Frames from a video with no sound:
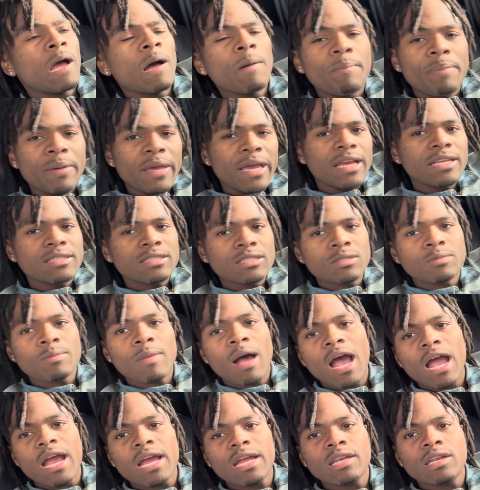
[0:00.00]
business
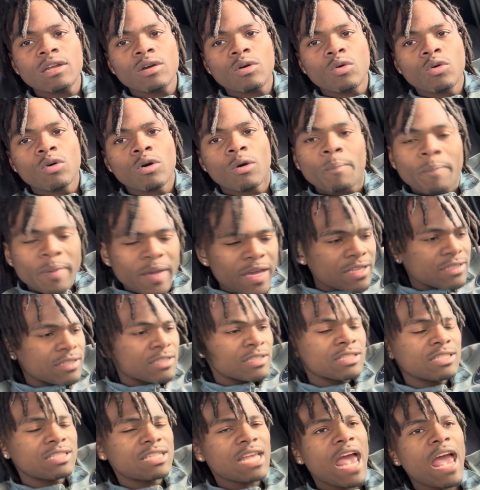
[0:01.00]
minded or a
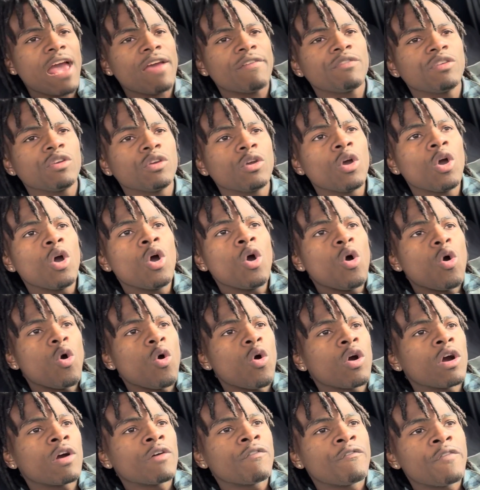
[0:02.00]
business savvy
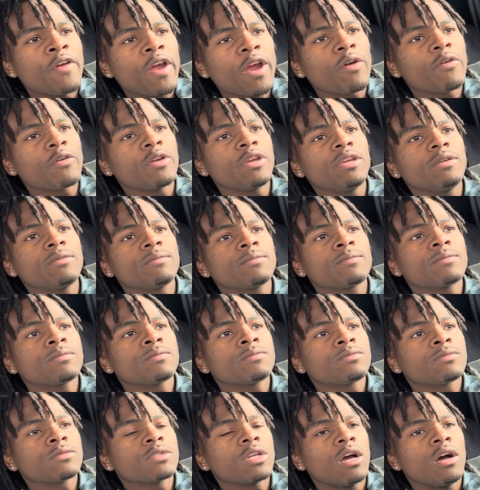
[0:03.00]
or a very
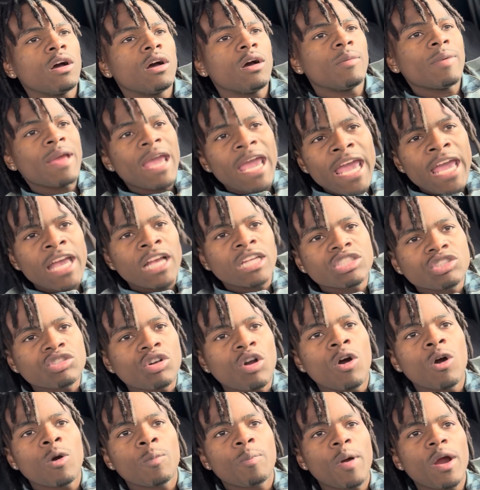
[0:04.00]

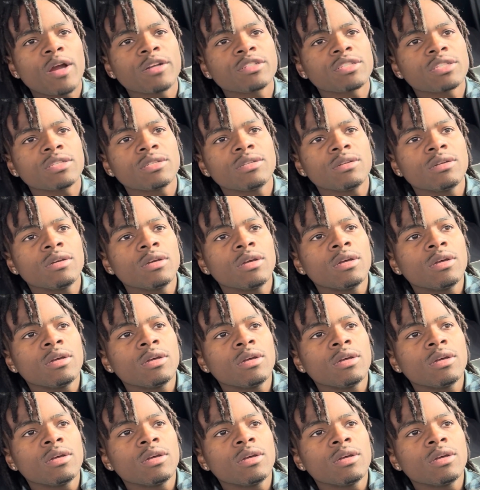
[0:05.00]
headstrong person,